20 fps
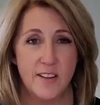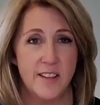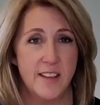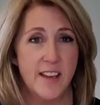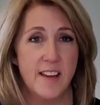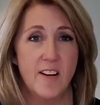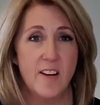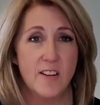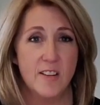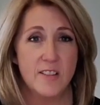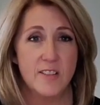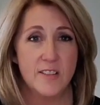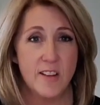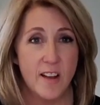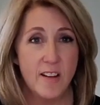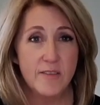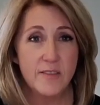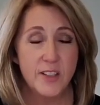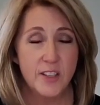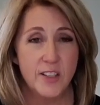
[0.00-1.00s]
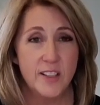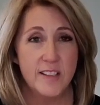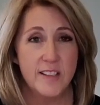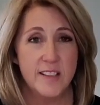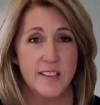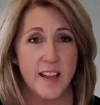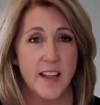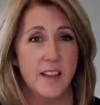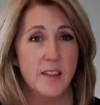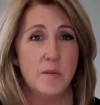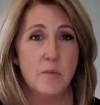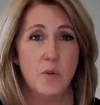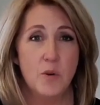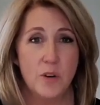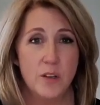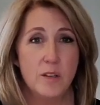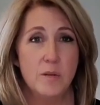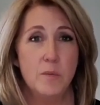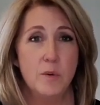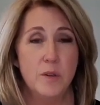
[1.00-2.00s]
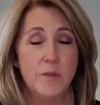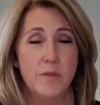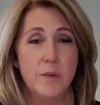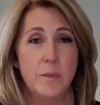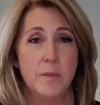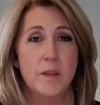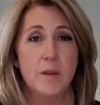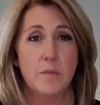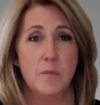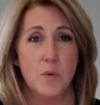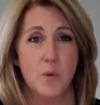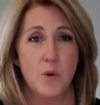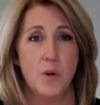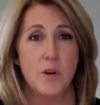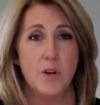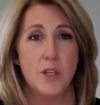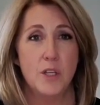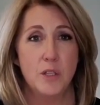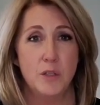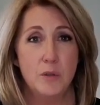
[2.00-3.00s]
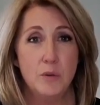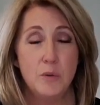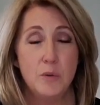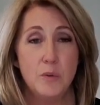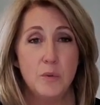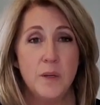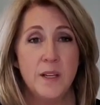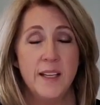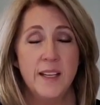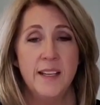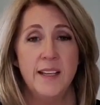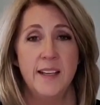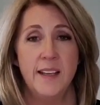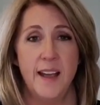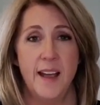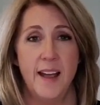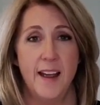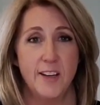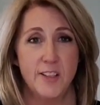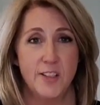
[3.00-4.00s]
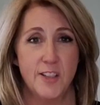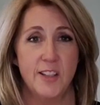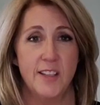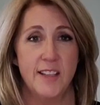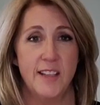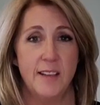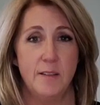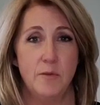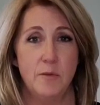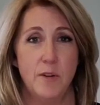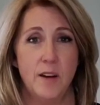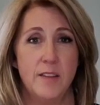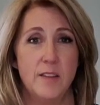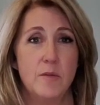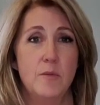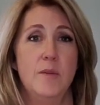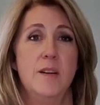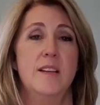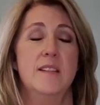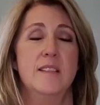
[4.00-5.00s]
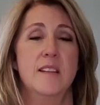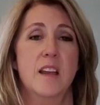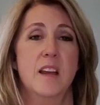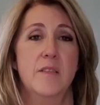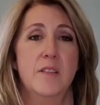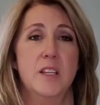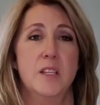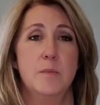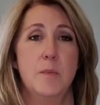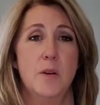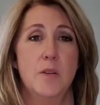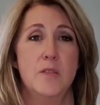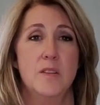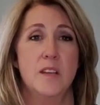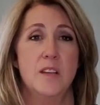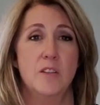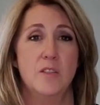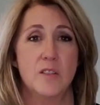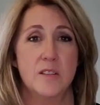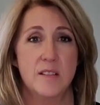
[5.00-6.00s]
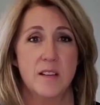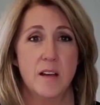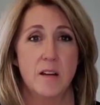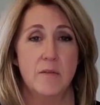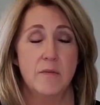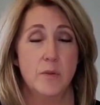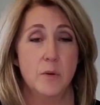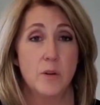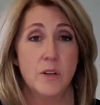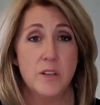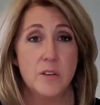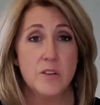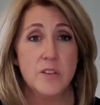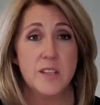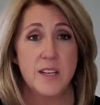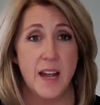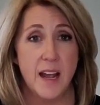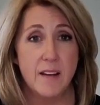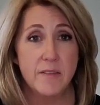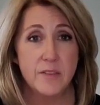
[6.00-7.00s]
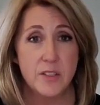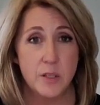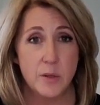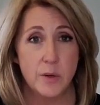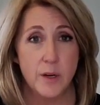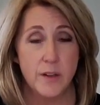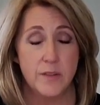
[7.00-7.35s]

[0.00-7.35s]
They are soft goods, and the more you move them, the more you actually run the risk of exposing yourself or your staff to it.